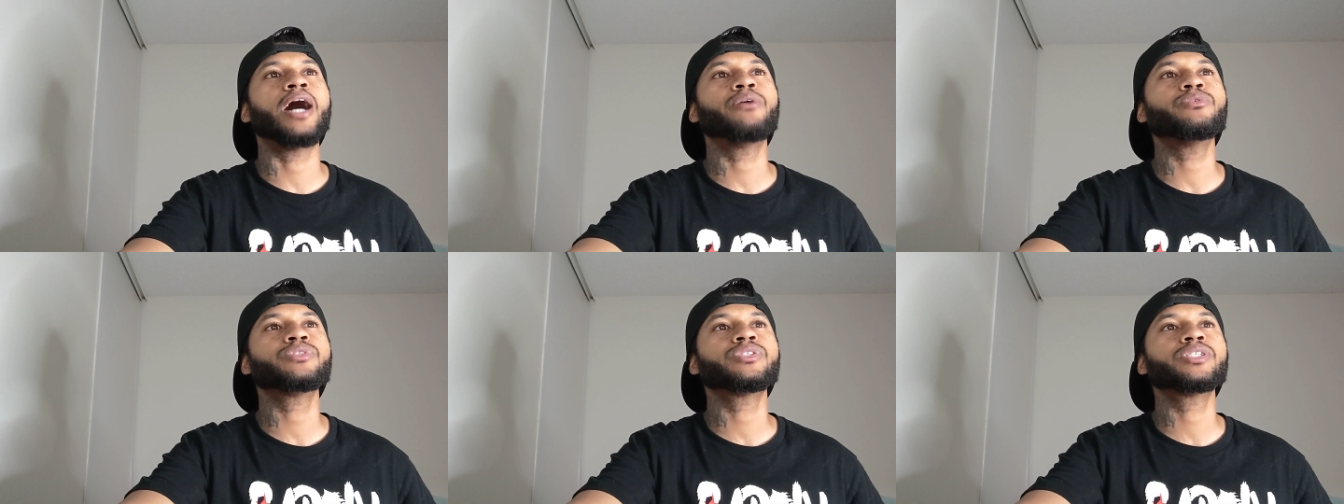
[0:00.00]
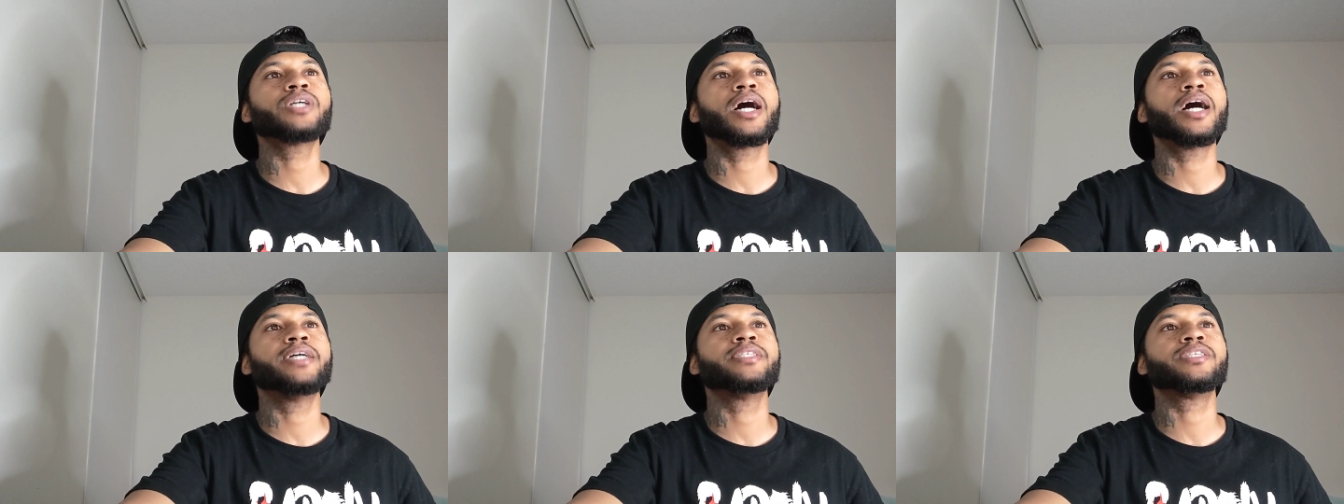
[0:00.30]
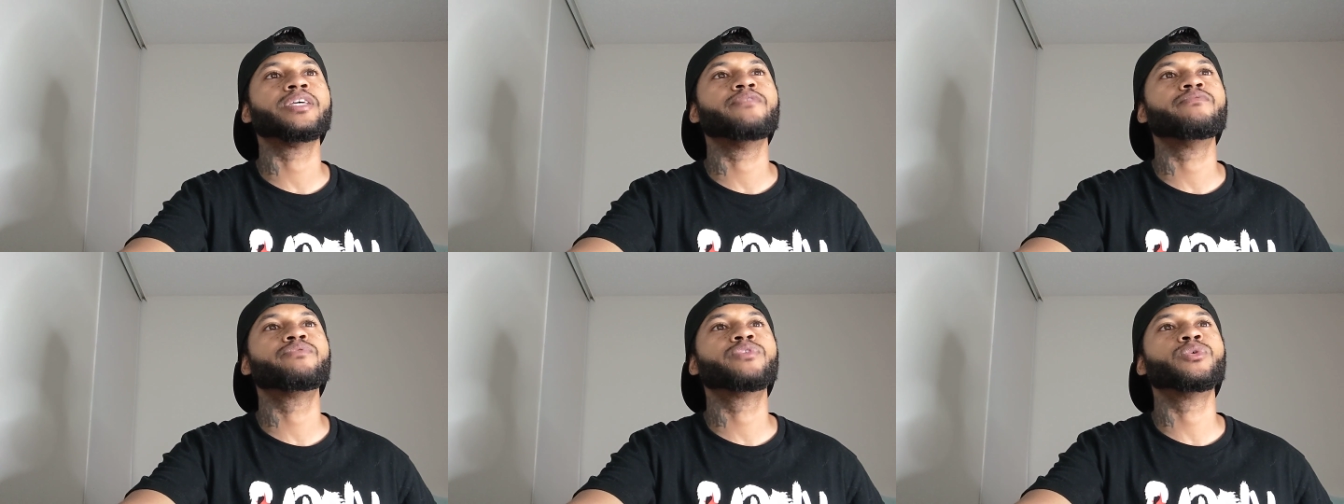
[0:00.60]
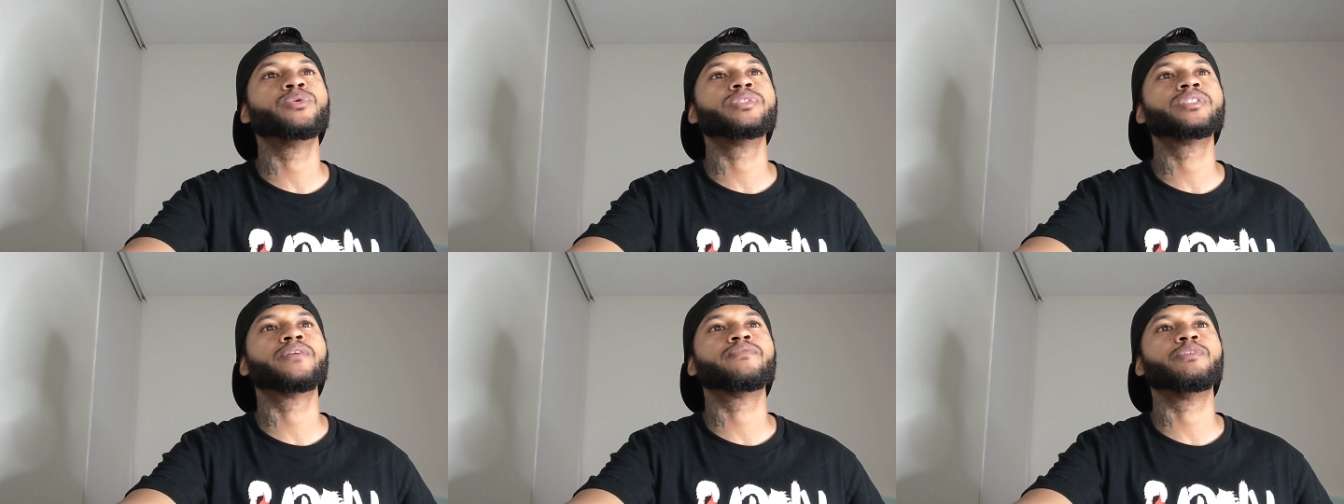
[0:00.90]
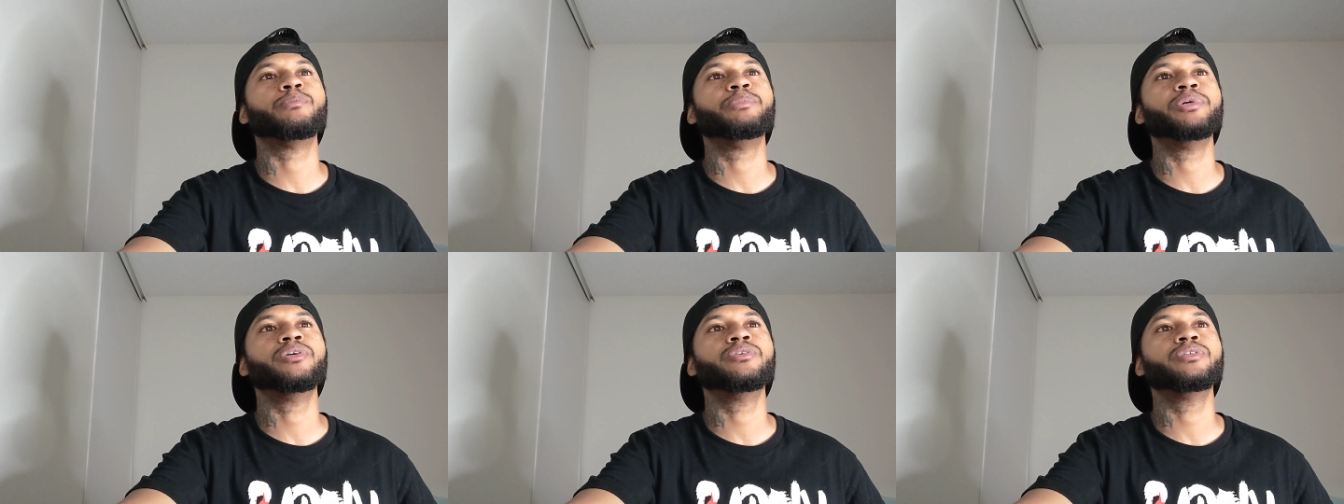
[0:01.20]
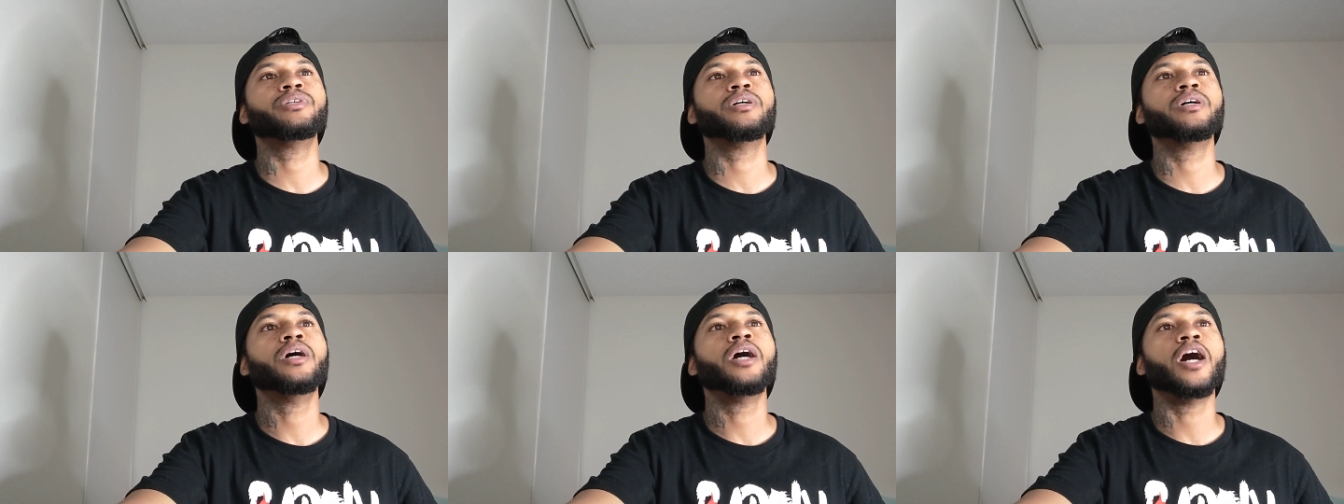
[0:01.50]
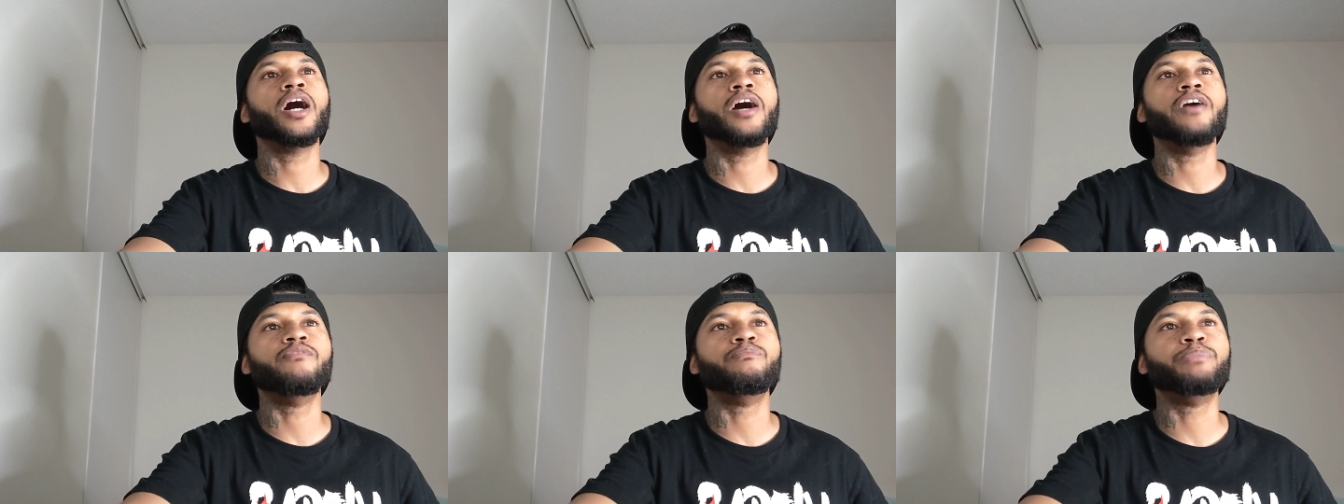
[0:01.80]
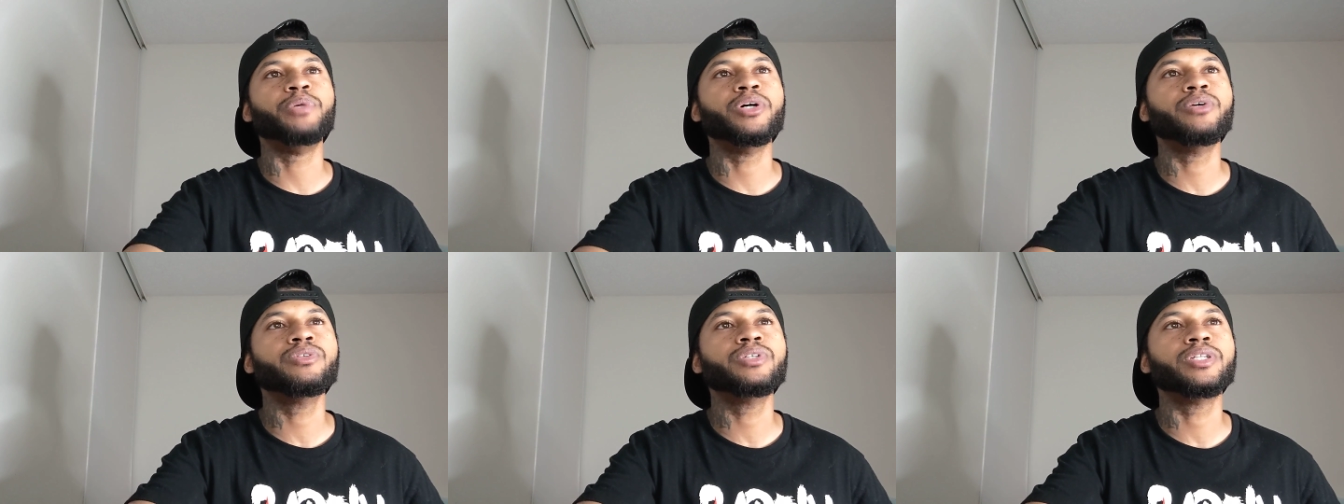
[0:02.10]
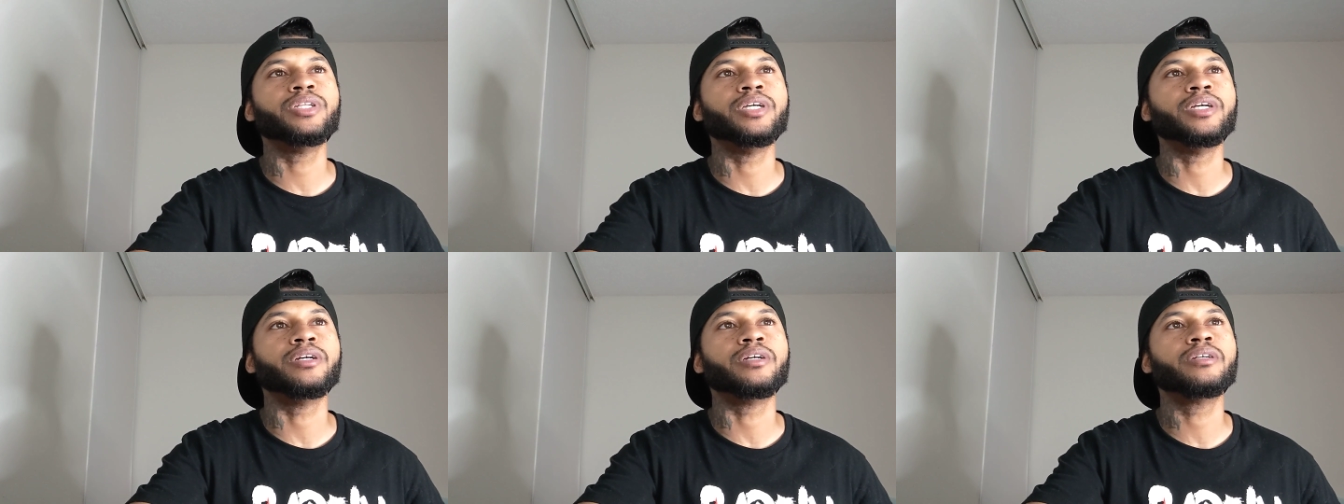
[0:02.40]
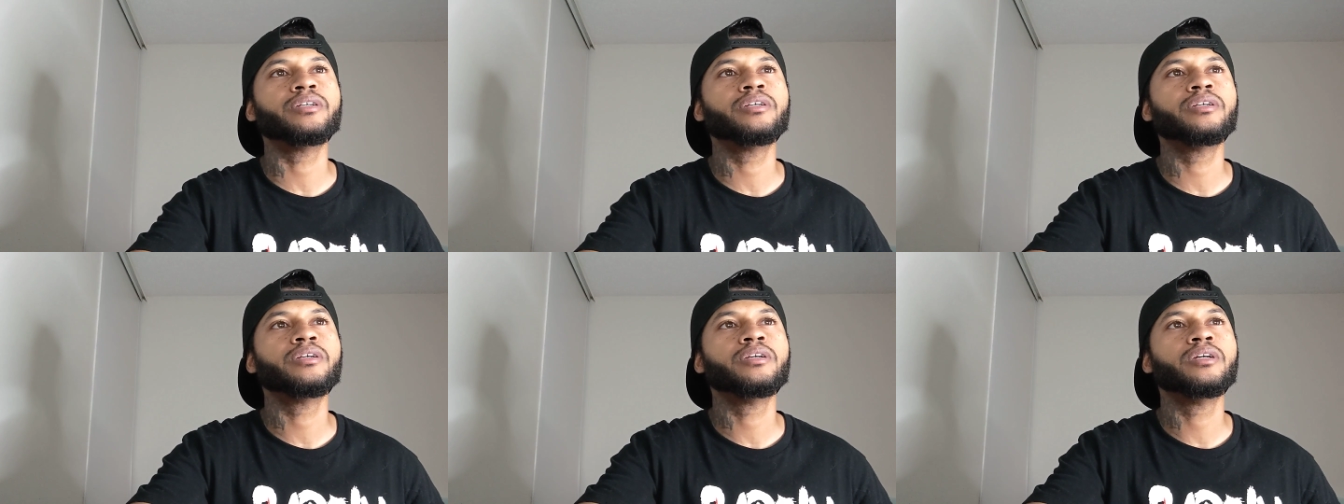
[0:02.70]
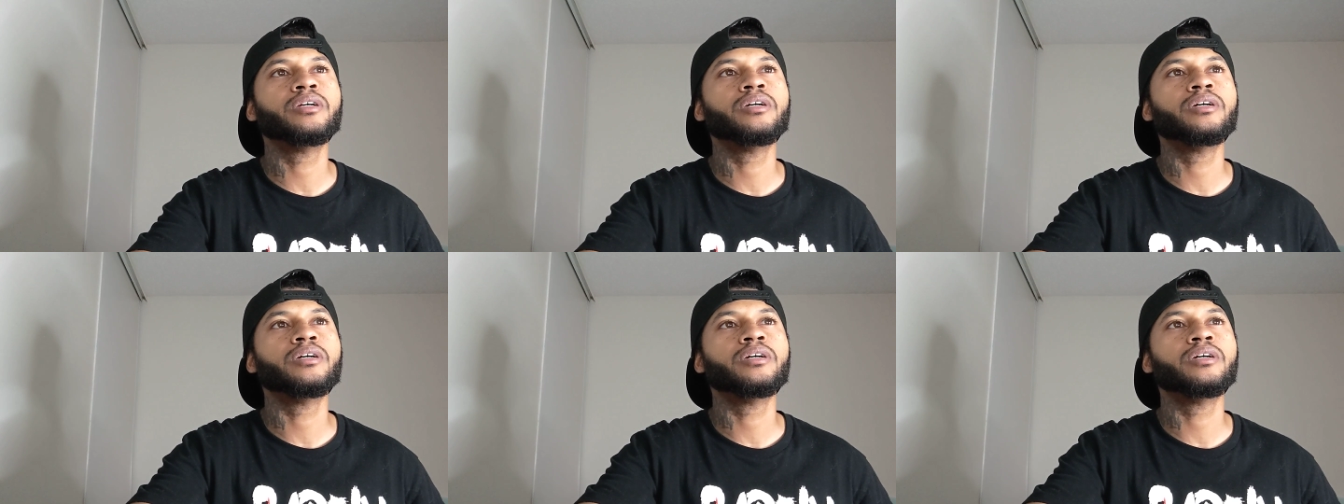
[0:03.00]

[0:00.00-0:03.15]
outsized influence of the, billionaire of billionaire